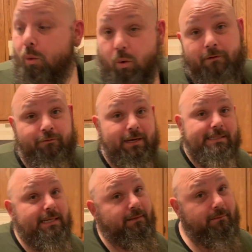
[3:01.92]
or
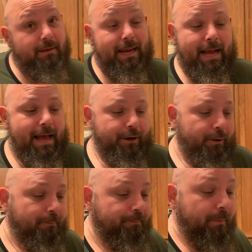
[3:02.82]
freeze it like I
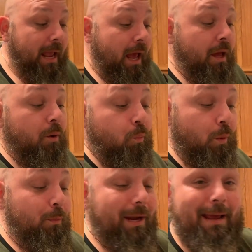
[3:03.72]
do.
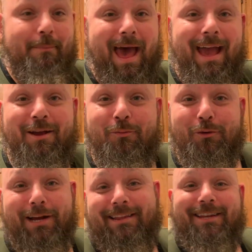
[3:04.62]
When we get back,
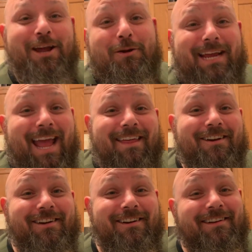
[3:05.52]
we'll get the dough
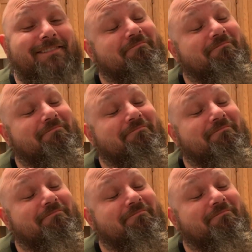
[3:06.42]
together.